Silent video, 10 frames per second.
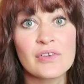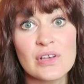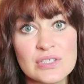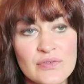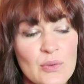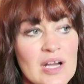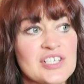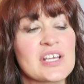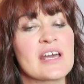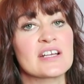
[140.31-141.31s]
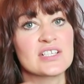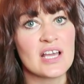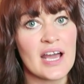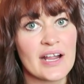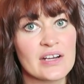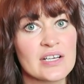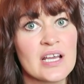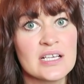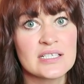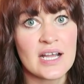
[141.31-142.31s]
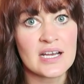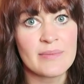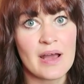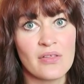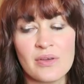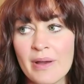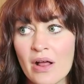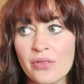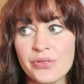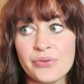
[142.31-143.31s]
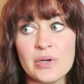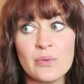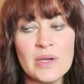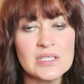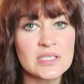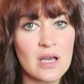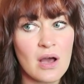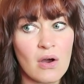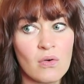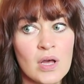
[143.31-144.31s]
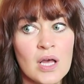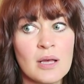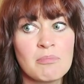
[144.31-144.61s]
For those of you watching, I actually hired Tiny Mouth about 3 weeks ago,